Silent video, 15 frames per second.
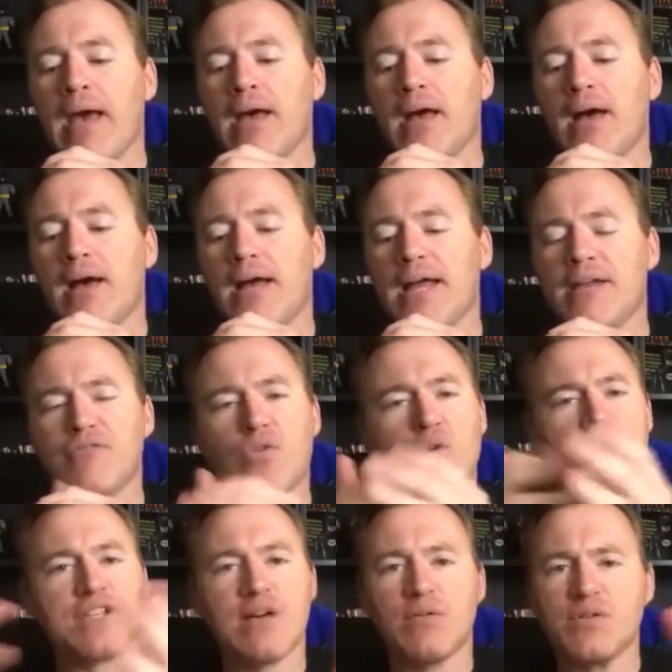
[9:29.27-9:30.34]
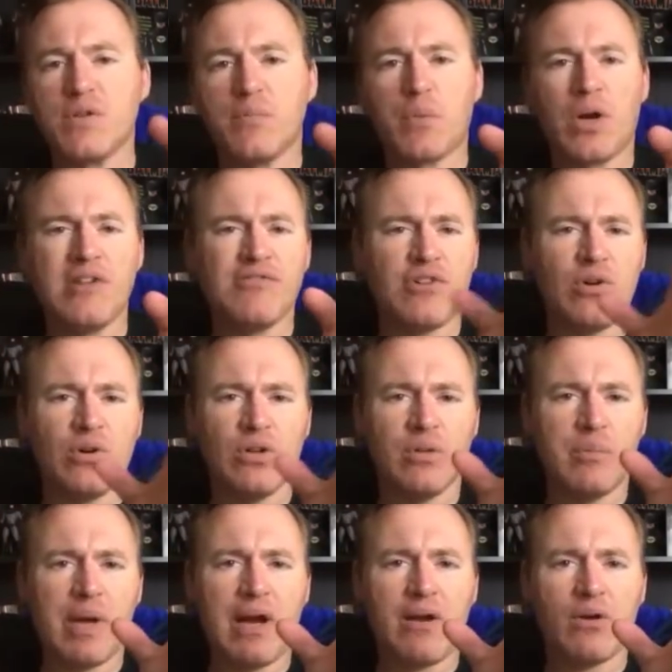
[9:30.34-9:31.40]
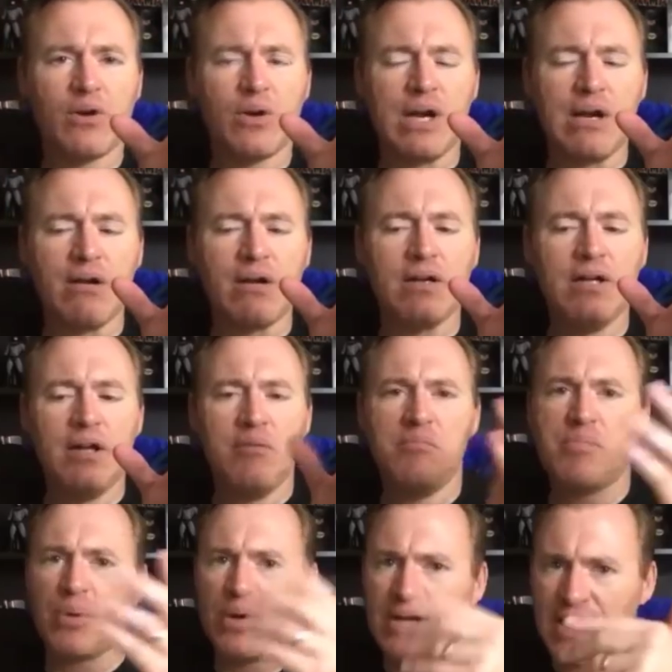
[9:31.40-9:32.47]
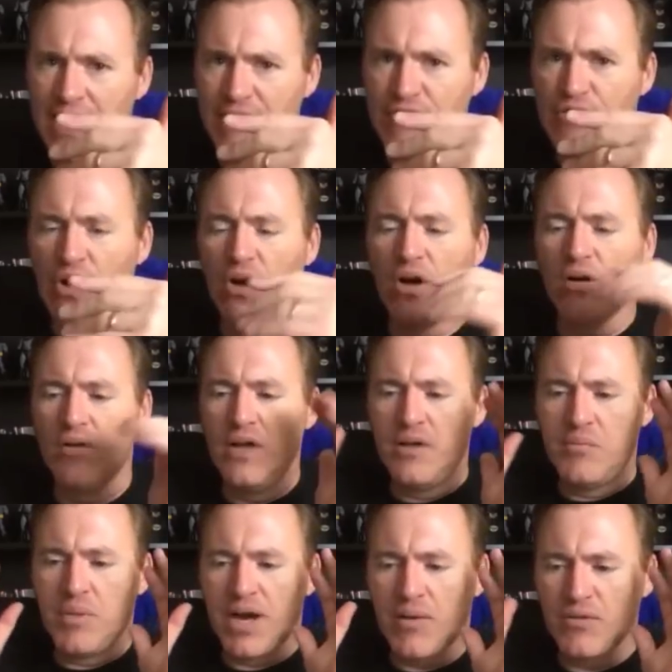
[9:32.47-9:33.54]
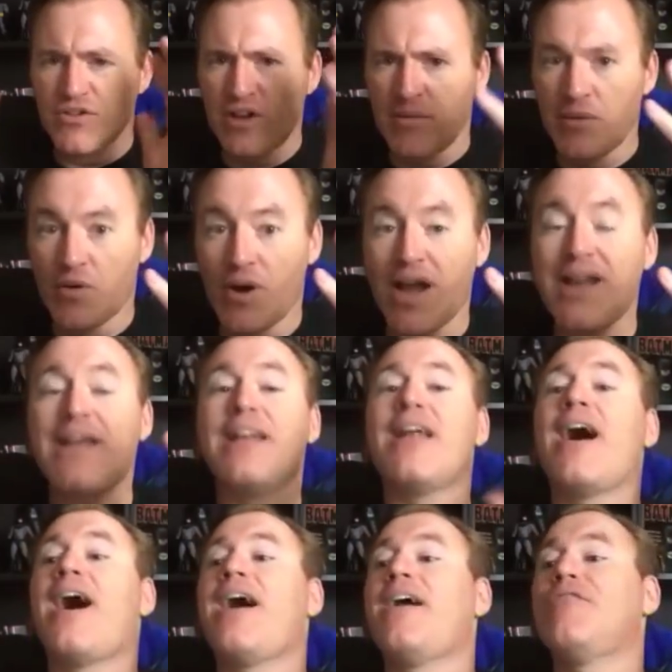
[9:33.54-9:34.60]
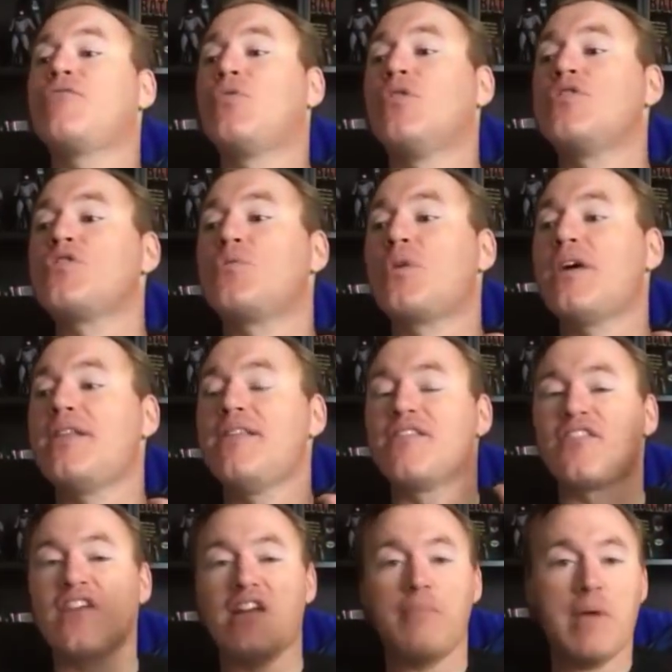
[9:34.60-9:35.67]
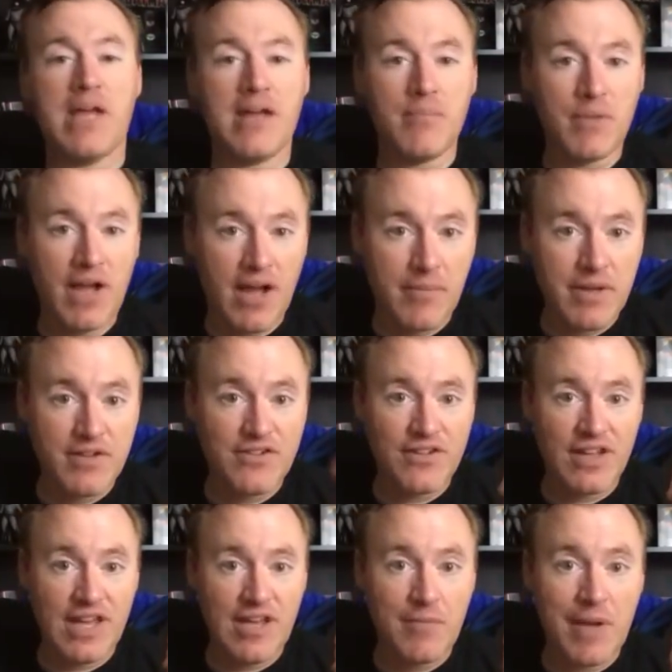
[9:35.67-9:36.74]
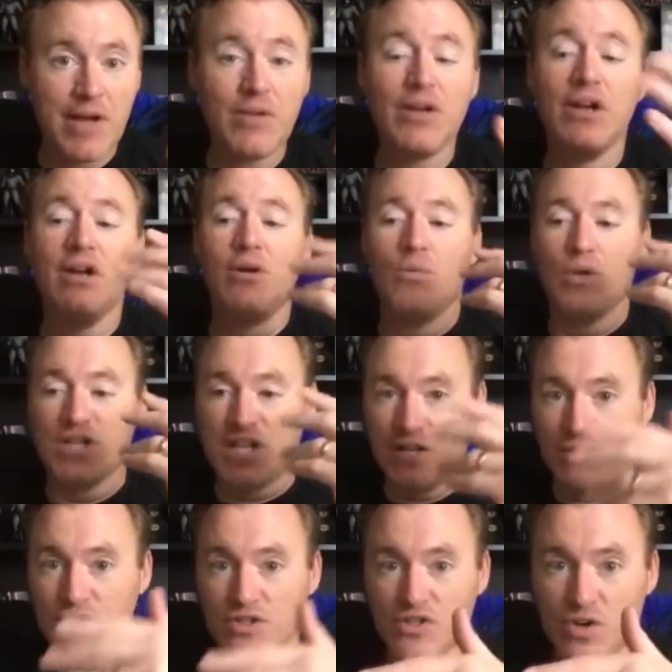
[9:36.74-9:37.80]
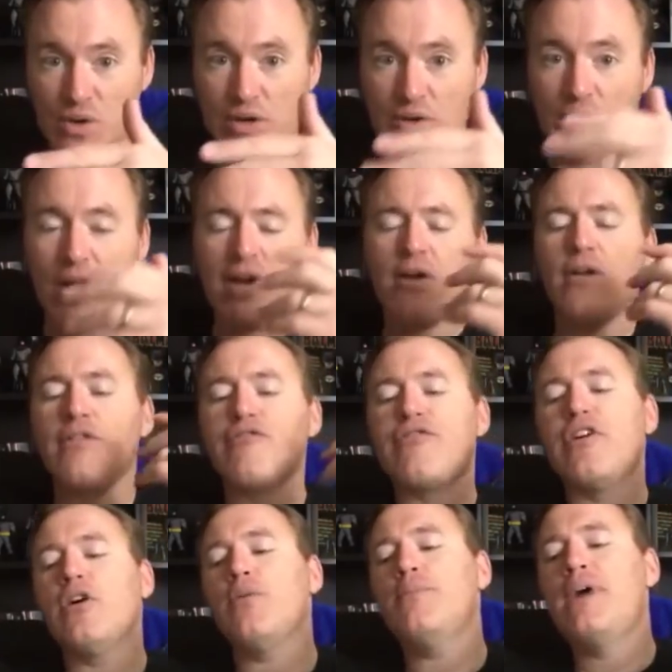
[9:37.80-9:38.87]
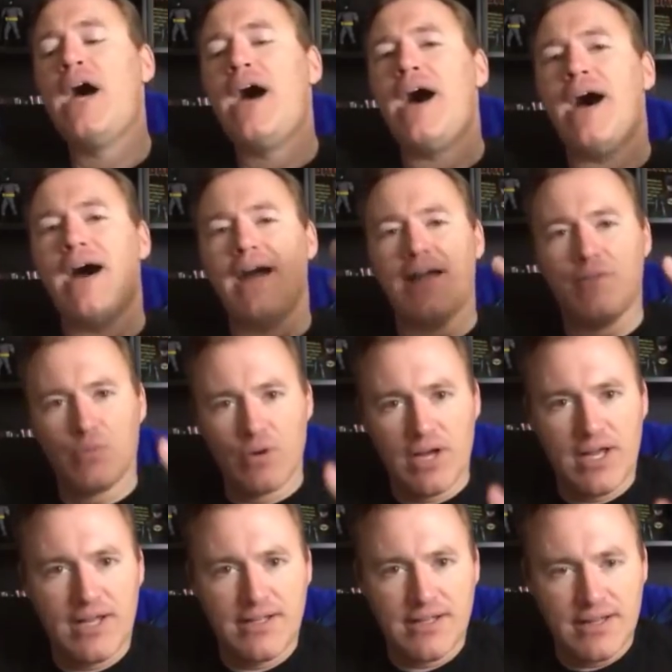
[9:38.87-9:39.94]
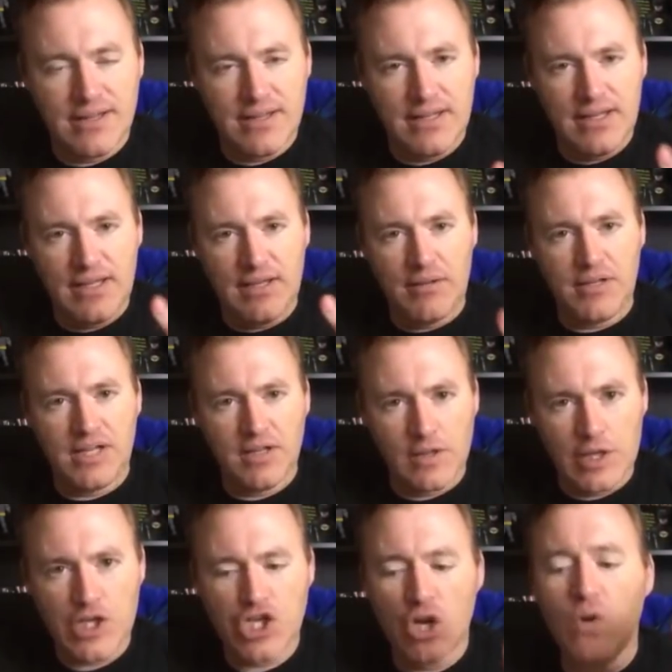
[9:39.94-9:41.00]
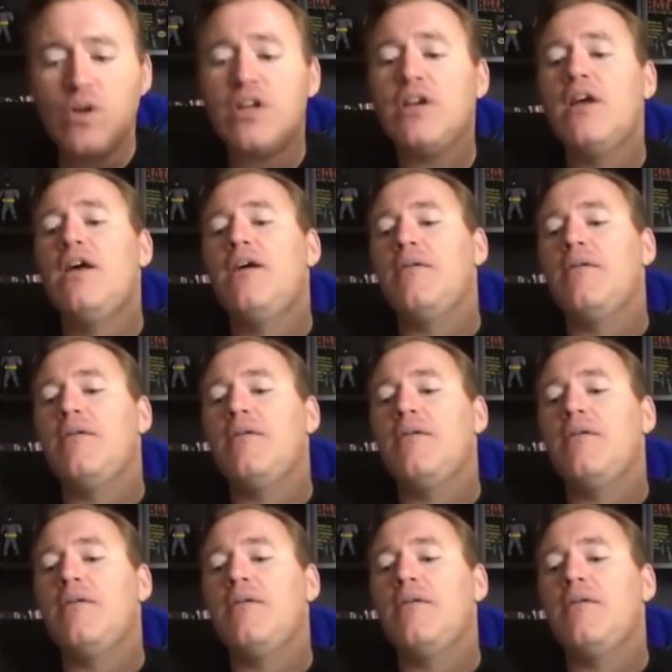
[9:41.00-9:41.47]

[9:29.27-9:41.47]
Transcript: Uh, and of course that was the Breyfogle-Aparo era, pre-Nightfall, but I was coming right in. I, of course, read the Sam Hamm comics that came out, which he was a screenwriter on the film. I read The Killing Joke.